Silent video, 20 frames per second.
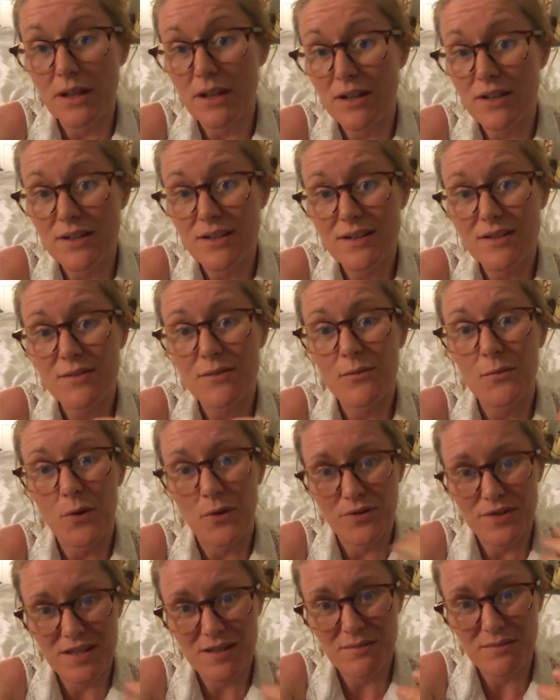because
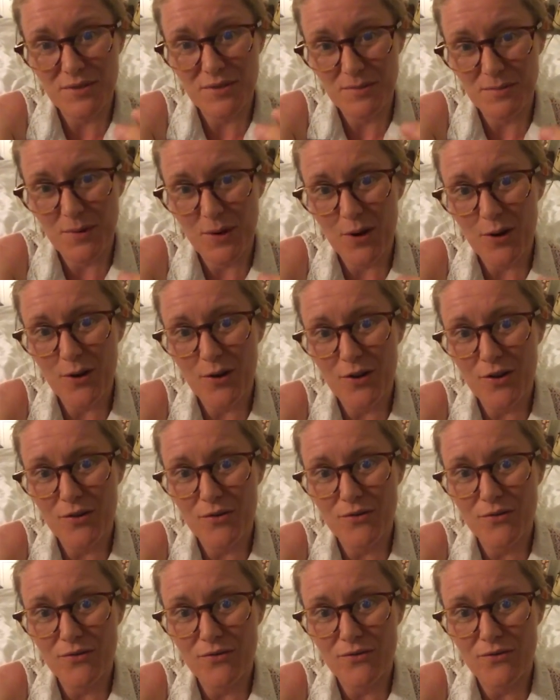one symptom
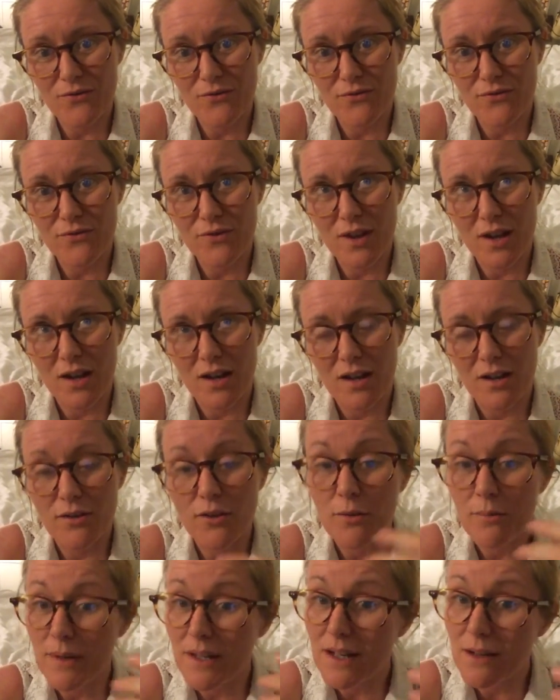of
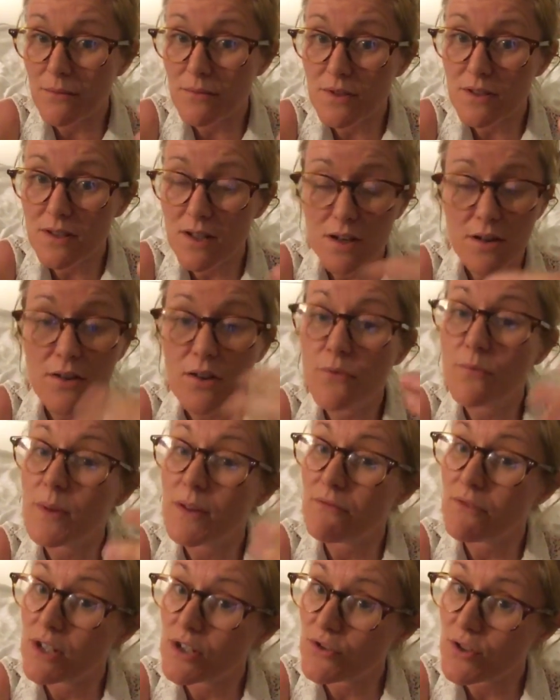being
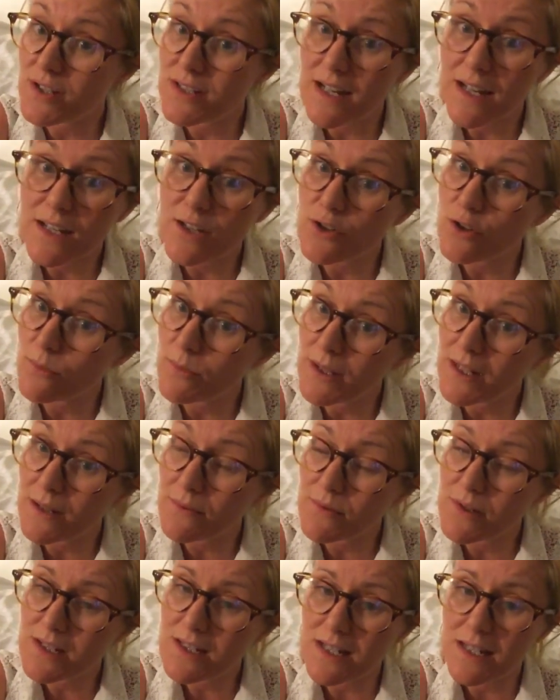really stressed out is not
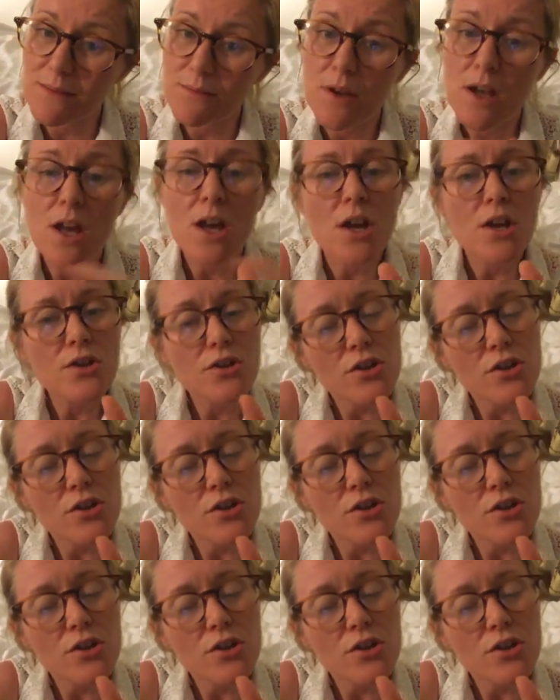being able to sleep.